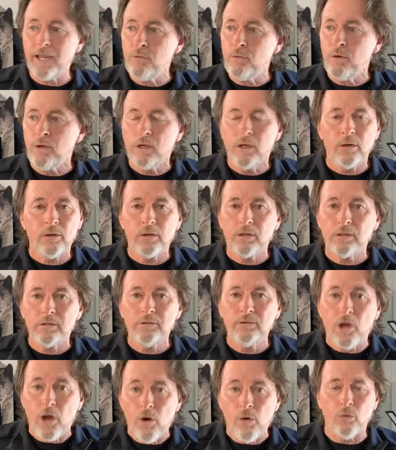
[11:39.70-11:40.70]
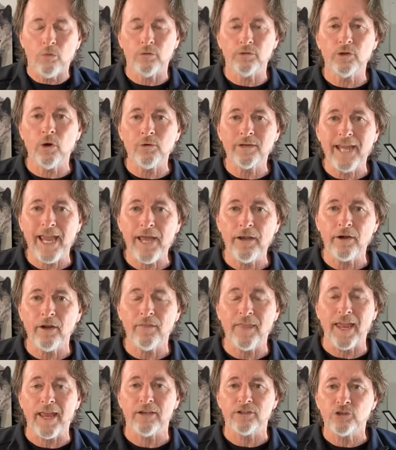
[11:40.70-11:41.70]
Okay? No, don't
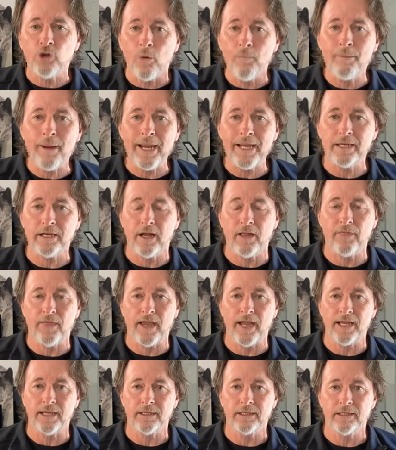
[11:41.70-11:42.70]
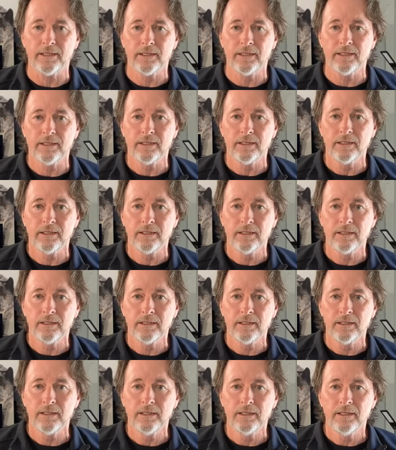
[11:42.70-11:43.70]
count on that. Don't bank on that.
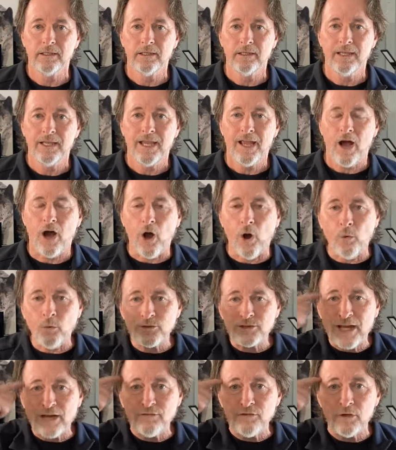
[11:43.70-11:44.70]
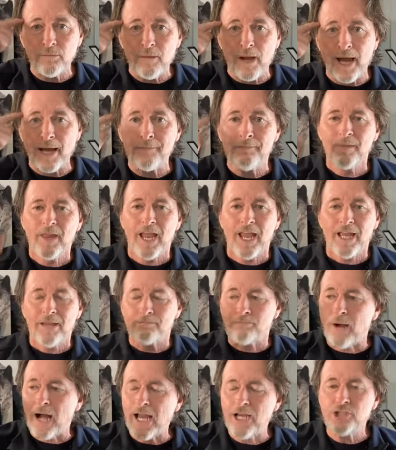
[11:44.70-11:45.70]
Always have in your mind,
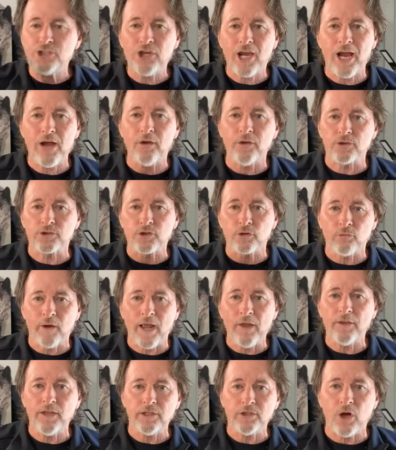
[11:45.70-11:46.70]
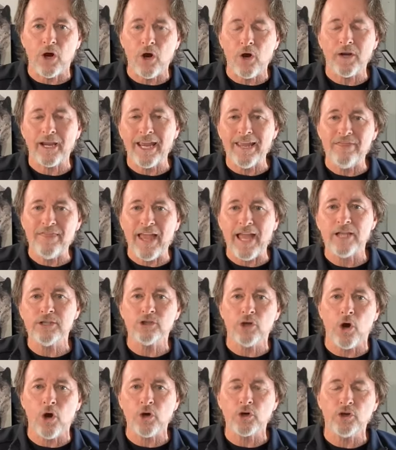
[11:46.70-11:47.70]
my child is around a dog and
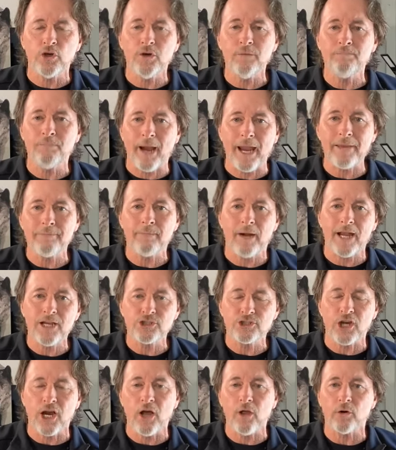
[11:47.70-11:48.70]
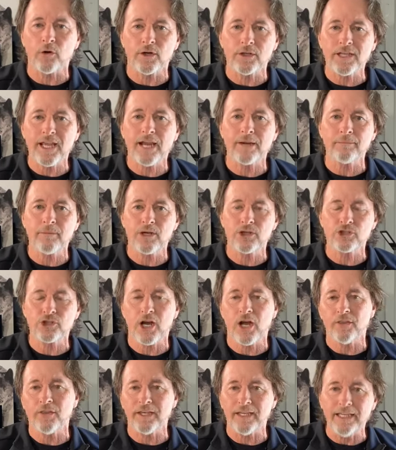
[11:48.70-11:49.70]
that dog could bite my child or attack my
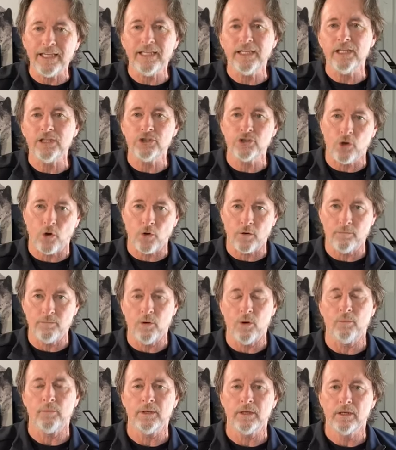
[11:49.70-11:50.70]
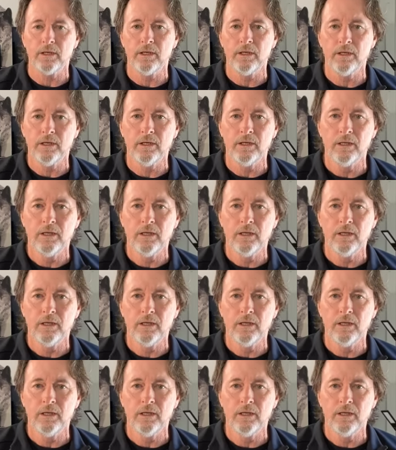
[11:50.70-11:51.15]
child at any darn moment.